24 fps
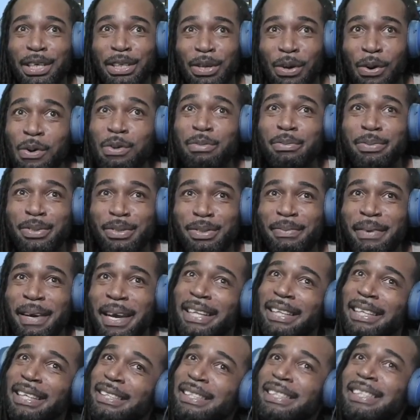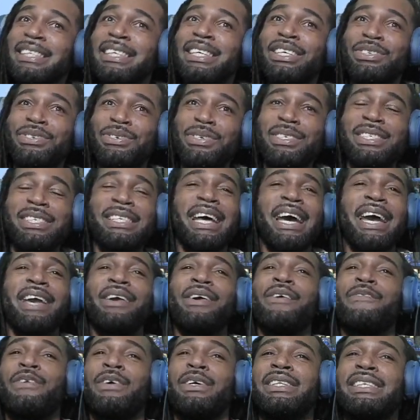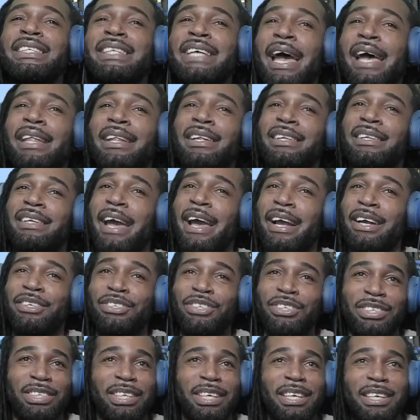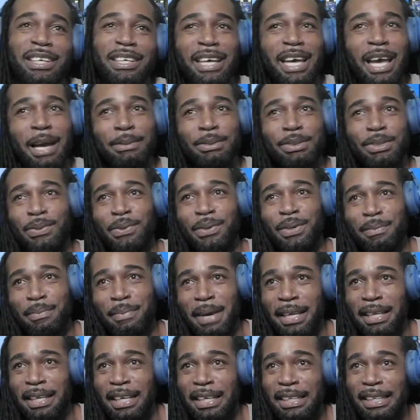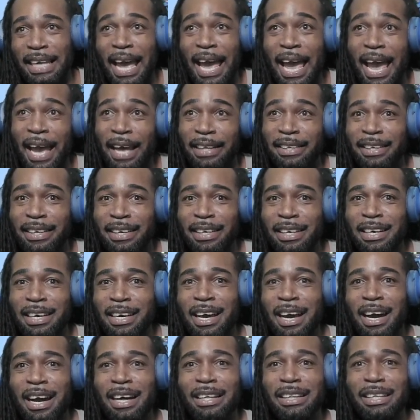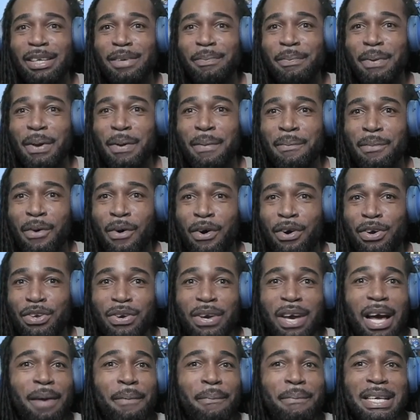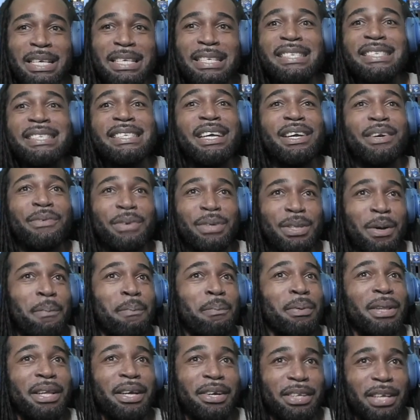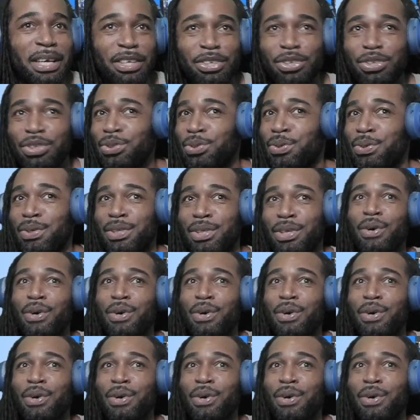hoops, man. This is interesting, I ain't gonna front. This add an extra skill gap to it, man, and add a little bit more. You gotta be in sync with the player that you're throwing a